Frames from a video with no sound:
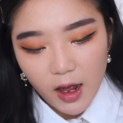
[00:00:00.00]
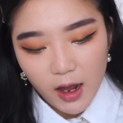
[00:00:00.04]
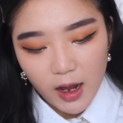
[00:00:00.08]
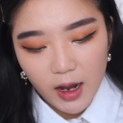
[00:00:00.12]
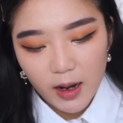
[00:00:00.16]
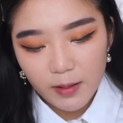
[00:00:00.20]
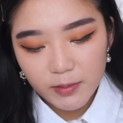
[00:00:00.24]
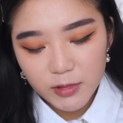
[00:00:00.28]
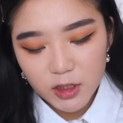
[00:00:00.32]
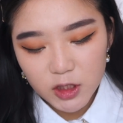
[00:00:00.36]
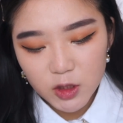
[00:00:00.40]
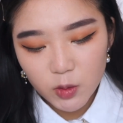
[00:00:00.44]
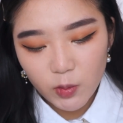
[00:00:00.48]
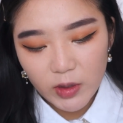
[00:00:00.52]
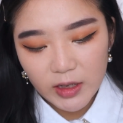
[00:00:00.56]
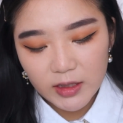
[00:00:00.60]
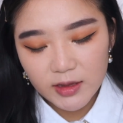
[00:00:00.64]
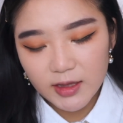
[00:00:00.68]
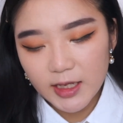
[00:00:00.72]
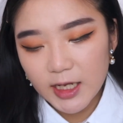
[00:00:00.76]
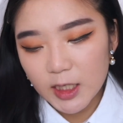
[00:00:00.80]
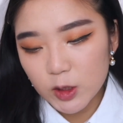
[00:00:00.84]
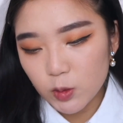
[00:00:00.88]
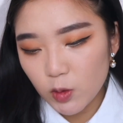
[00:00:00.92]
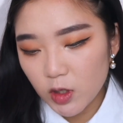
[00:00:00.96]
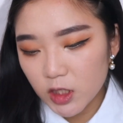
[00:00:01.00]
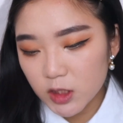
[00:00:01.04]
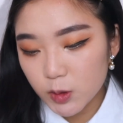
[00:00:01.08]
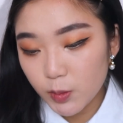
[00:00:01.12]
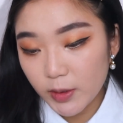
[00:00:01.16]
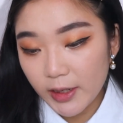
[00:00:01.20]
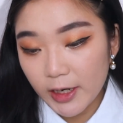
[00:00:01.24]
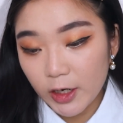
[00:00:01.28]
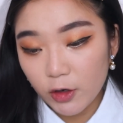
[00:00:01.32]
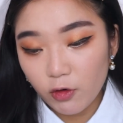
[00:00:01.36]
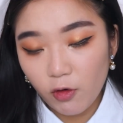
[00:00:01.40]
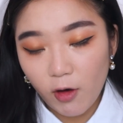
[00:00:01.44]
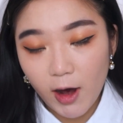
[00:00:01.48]
I'm just wearing these ones. But
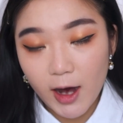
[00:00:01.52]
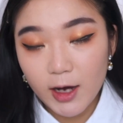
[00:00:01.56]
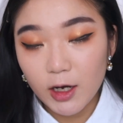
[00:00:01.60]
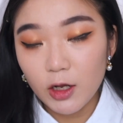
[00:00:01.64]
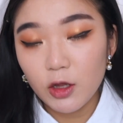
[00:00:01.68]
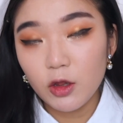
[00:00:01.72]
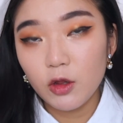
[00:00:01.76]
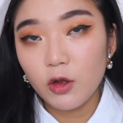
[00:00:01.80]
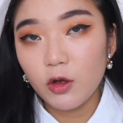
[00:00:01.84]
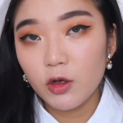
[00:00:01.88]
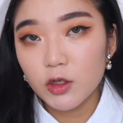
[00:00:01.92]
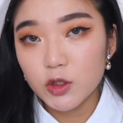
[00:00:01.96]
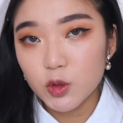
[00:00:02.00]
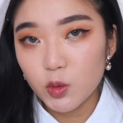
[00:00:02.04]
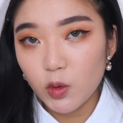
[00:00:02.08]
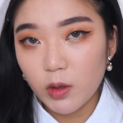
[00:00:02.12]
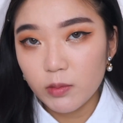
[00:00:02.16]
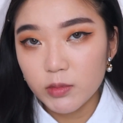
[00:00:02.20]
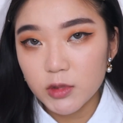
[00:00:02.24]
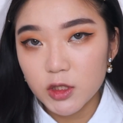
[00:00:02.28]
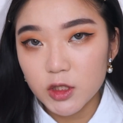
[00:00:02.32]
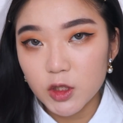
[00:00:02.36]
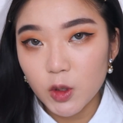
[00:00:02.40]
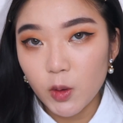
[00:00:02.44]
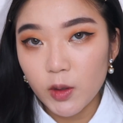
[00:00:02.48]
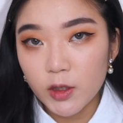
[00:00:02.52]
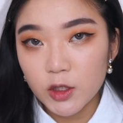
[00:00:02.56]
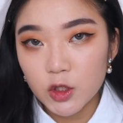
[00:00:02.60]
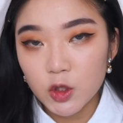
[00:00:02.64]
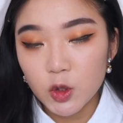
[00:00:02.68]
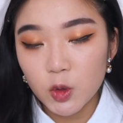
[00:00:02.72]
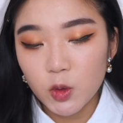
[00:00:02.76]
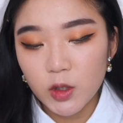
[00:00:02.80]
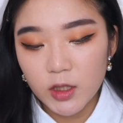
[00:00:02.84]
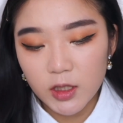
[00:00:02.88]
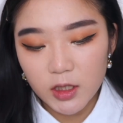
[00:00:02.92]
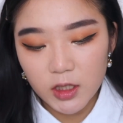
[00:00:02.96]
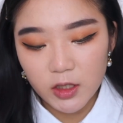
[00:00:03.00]
I cried a lot, so I'm just going to
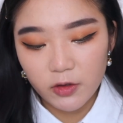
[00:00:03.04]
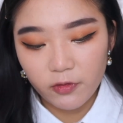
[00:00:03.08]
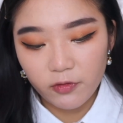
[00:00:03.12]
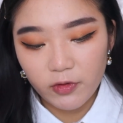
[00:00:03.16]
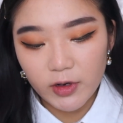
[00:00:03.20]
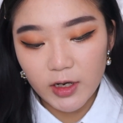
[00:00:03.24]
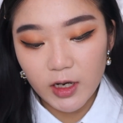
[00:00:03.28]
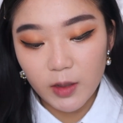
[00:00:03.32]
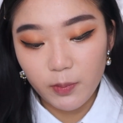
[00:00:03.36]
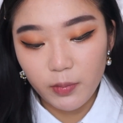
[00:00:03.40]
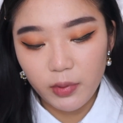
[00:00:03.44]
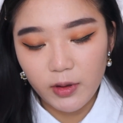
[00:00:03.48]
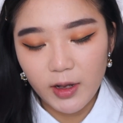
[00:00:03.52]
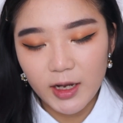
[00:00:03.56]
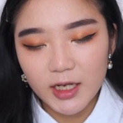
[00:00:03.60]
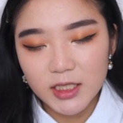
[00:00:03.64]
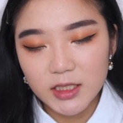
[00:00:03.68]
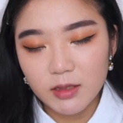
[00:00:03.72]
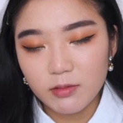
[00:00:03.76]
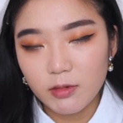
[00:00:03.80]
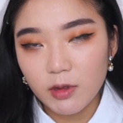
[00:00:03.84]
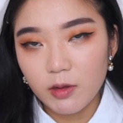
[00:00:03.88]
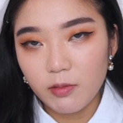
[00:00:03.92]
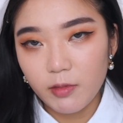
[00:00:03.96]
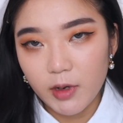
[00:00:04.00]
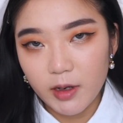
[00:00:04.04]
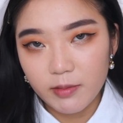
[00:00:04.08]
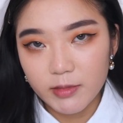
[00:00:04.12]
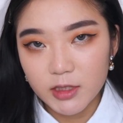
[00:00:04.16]
quickly reapply some of my